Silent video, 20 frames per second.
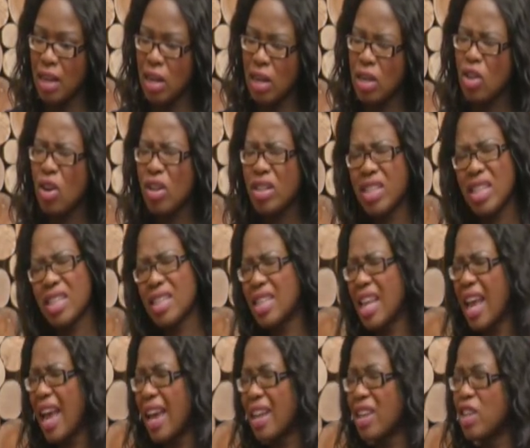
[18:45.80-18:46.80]
Not just
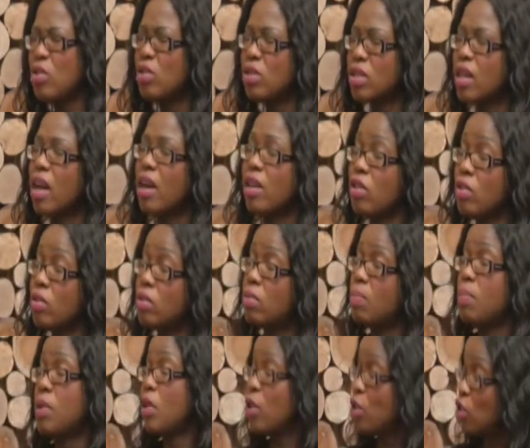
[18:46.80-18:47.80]
that,
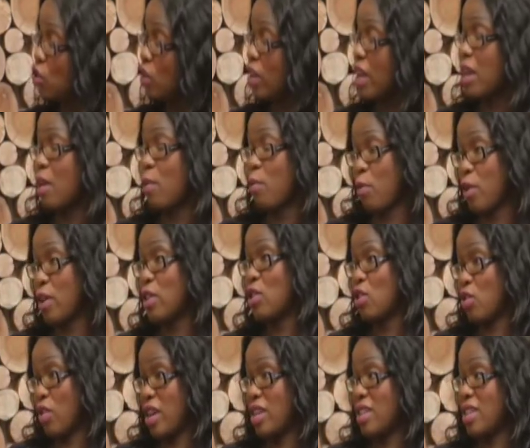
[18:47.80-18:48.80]
because you're getting
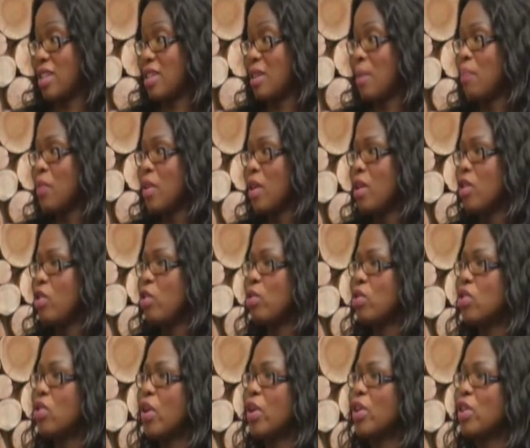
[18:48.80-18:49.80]
frustrated, you
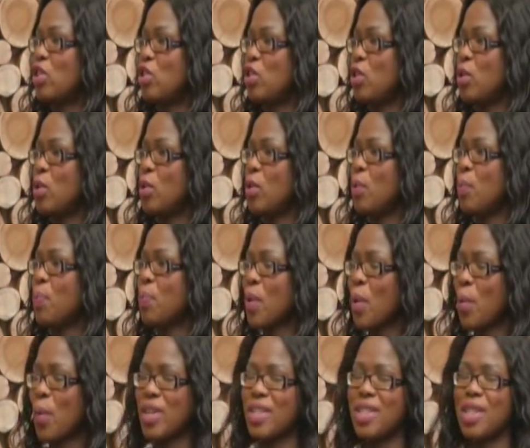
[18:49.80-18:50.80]
start to,
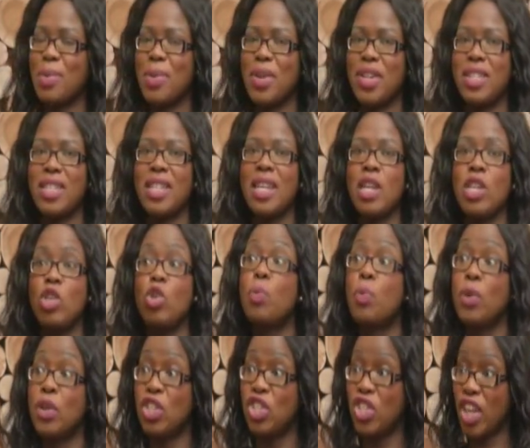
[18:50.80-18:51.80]
you
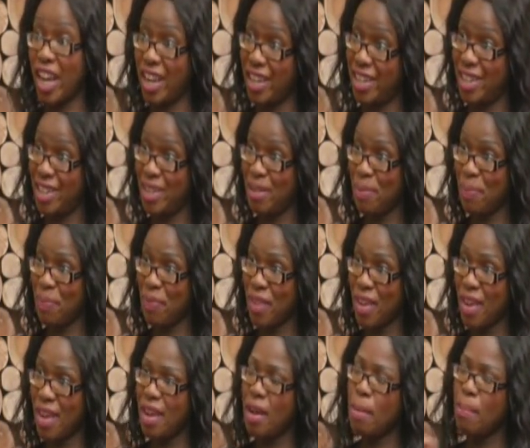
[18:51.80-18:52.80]
project.
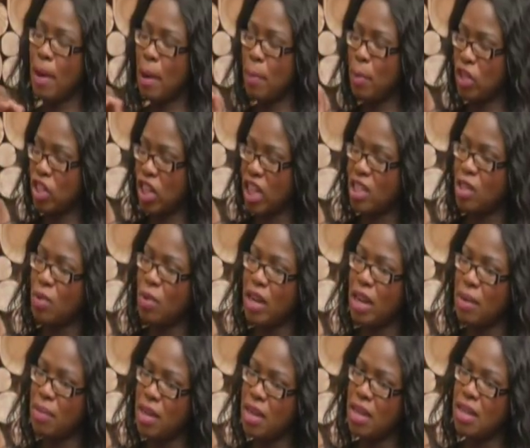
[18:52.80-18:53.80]
By projecting, what
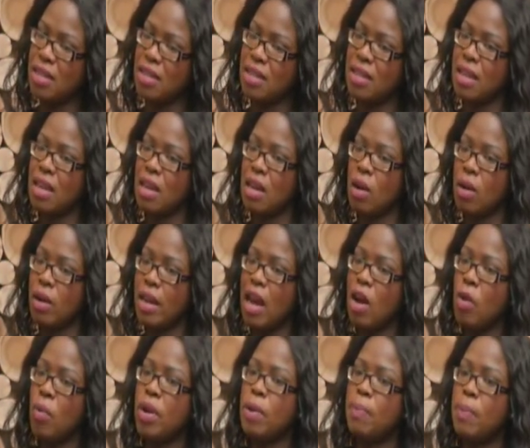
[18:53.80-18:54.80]
I mean is,
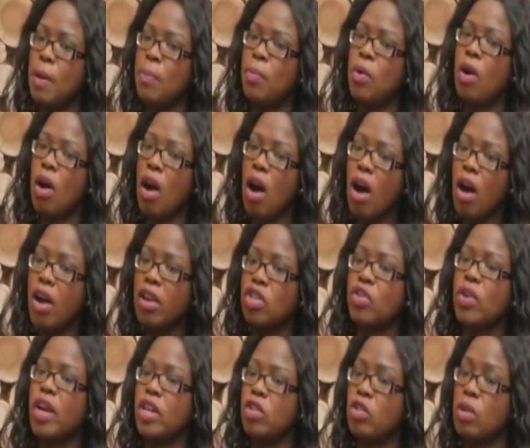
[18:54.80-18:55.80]
now when people are
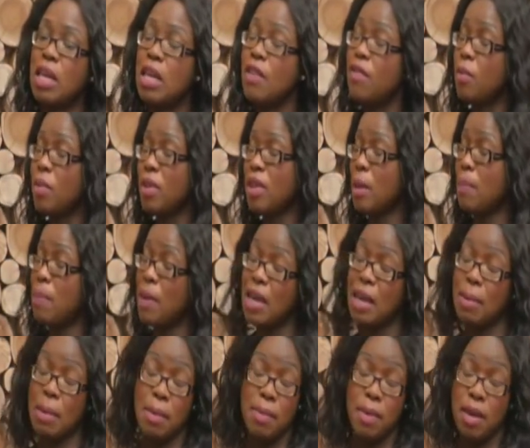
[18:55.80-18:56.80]
trying to, even when they're
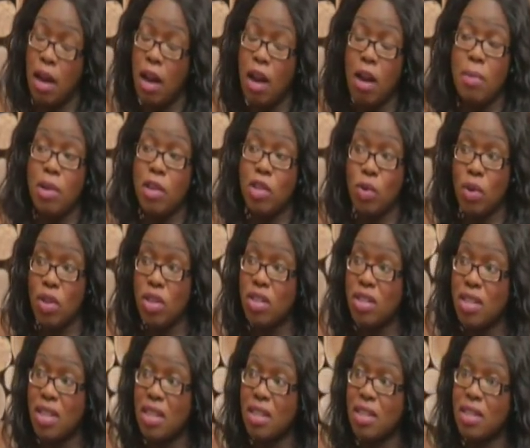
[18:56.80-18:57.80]
being maybe harmless or
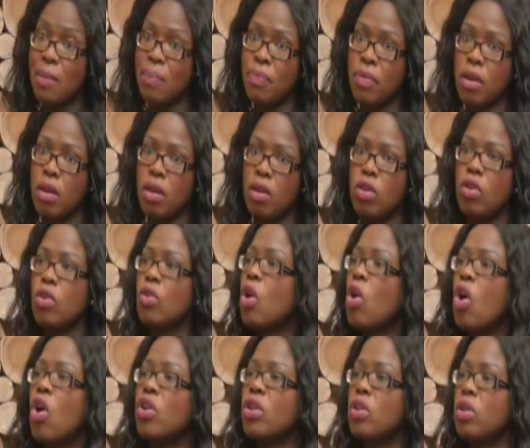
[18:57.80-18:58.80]
innocent, you
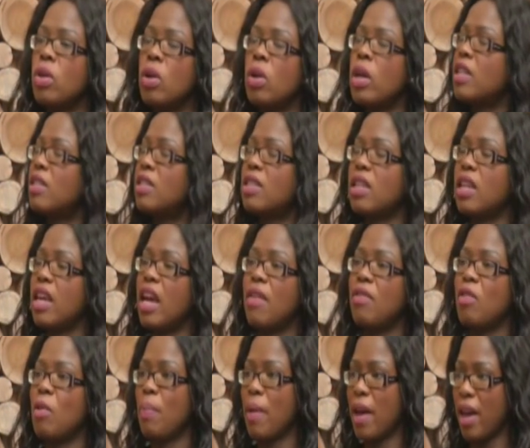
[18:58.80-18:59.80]
instantly have
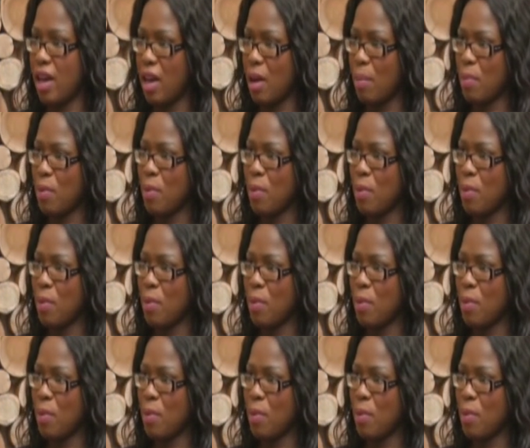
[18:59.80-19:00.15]
your backup.